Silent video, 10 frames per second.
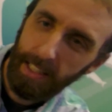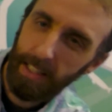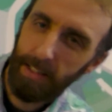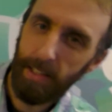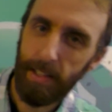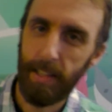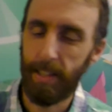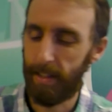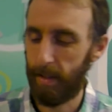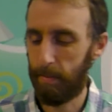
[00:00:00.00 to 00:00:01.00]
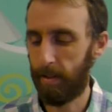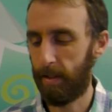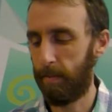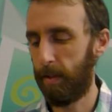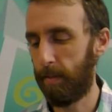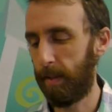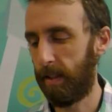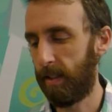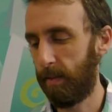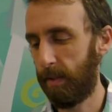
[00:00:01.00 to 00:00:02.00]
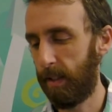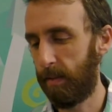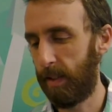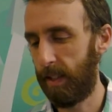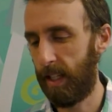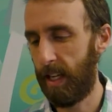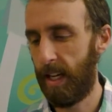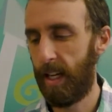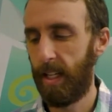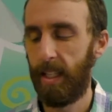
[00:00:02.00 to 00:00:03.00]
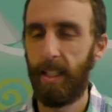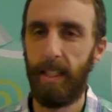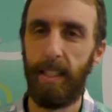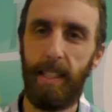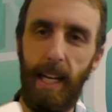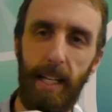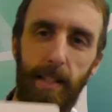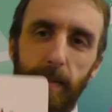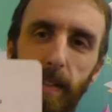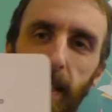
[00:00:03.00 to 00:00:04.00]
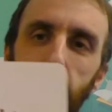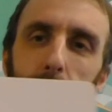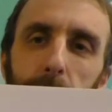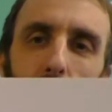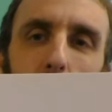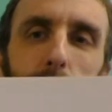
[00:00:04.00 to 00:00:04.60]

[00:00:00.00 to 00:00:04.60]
And it's just such a simple little book, but there's something really satisfying about the